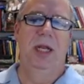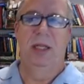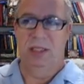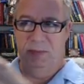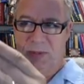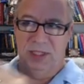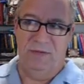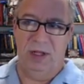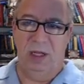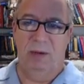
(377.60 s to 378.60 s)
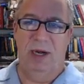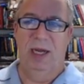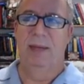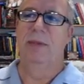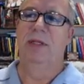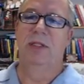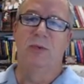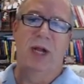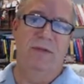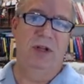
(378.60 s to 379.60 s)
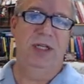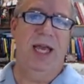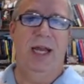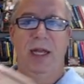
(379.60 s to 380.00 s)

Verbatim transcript: This is specifically where I am. This is what I've looked at.